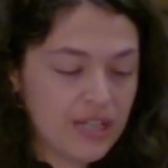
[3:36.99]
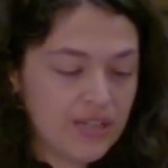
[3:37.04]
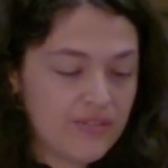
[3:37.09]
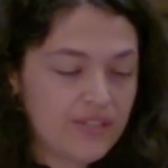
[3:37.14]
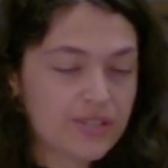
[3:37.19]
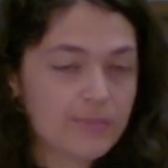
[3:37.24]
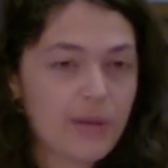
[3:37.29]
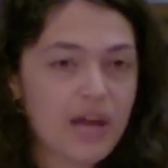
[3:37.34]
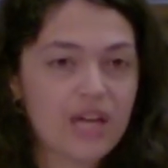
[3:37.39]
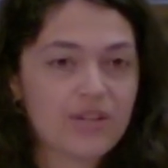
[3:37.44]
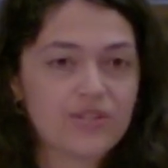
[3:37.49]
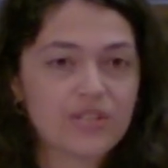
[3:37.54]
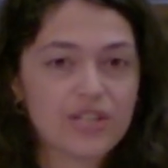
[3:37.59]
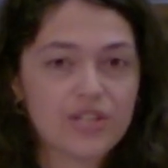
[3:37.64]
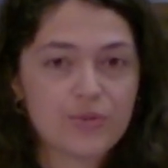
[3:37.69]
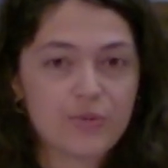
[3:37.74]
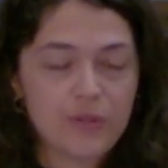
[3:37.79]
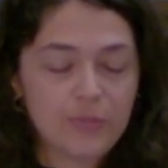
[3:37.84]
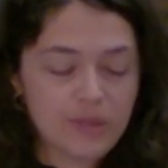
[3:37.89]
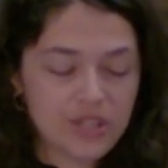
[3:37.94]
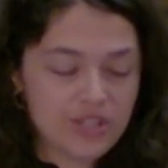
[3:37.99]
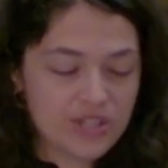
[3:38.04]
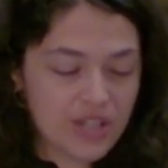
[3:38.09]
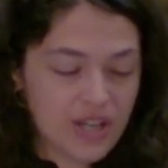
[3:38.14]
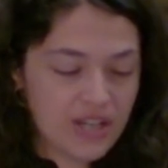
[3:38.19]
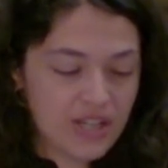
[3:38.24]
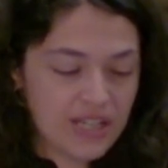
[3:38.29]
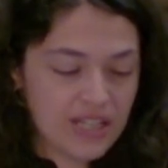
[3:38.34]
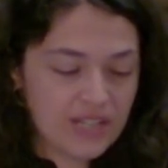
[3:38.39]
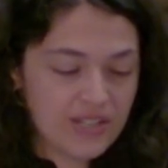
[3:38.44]
this passage we've been
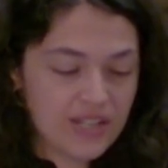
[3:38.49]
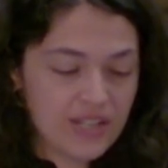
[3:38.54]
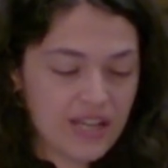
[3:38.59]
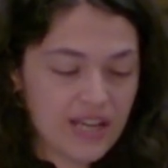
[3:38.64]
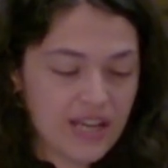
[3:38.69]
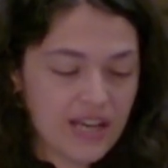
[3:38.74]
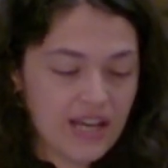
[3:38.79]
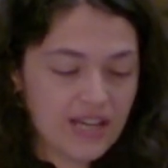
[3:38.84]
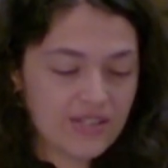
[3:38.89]
studying today,